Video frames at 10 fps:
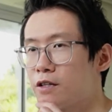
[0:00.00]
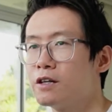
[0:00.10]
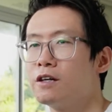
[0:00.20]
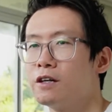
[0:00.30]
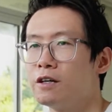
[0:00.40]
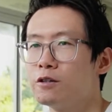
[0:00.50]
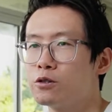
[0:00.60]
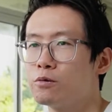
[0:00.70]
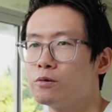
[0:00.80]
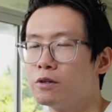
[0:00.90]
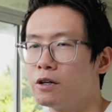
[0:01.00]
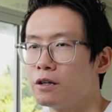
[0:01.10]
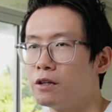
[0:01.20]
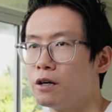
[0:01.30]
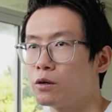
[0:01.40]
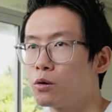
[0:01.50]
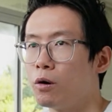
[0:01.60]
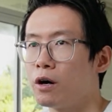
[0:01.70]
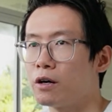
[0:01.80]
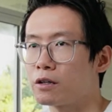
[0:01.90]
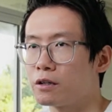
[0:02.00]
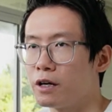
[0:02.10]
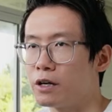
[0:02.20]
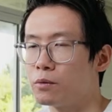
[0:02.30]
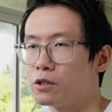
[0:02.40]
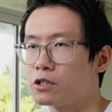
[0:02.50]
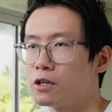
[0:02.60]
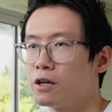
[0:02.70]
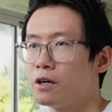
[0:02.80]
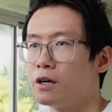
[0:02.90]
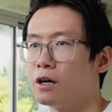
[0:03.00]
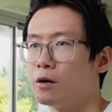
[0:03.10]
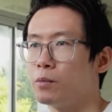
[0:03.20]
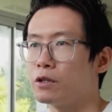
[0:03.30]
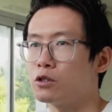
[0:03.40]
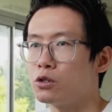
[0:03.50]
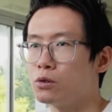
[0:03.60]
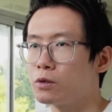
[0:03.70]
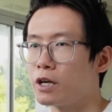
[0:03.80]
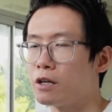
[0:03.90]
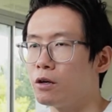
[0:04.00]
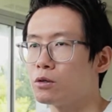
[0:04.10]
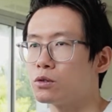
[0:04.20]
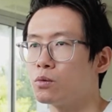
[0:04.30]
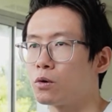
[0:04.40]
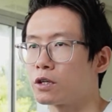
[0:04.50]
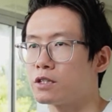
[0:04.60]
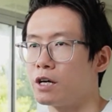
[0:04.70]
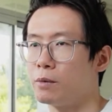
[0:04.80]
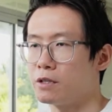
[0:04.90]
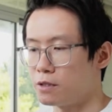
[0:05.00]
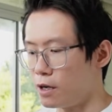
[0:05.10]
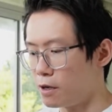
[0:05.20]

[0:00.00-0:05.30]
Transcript: into an acquired language, but the two can also work side by side.